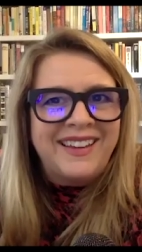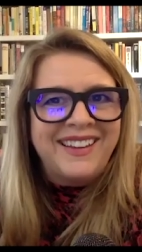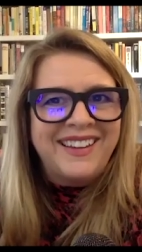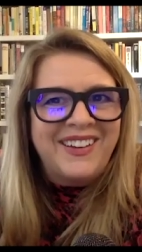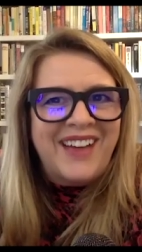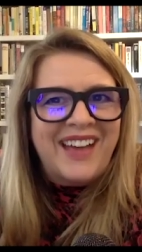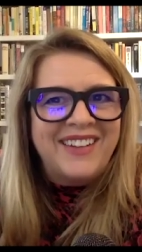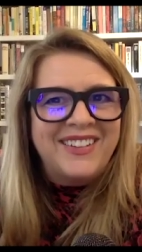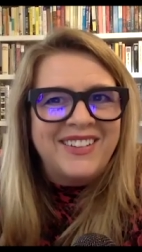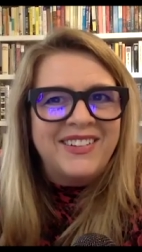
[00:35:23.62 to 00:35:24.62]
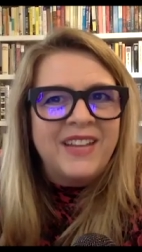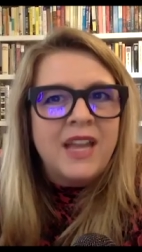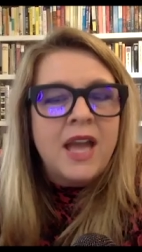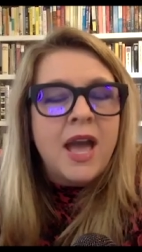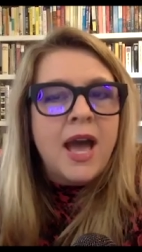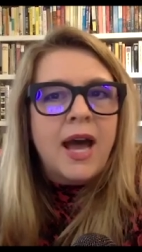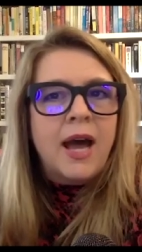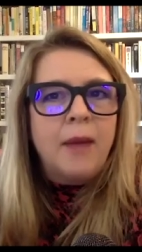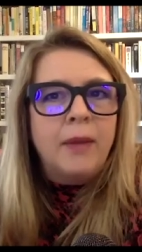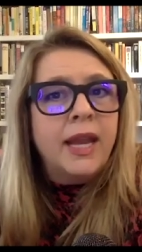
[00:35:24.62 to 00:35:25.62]
you know, attitude.
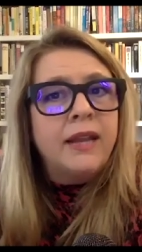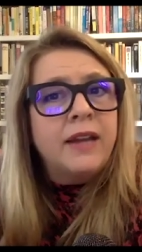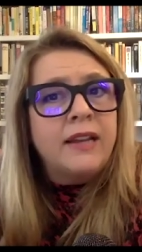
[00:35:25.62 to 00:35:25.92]
Um, like I,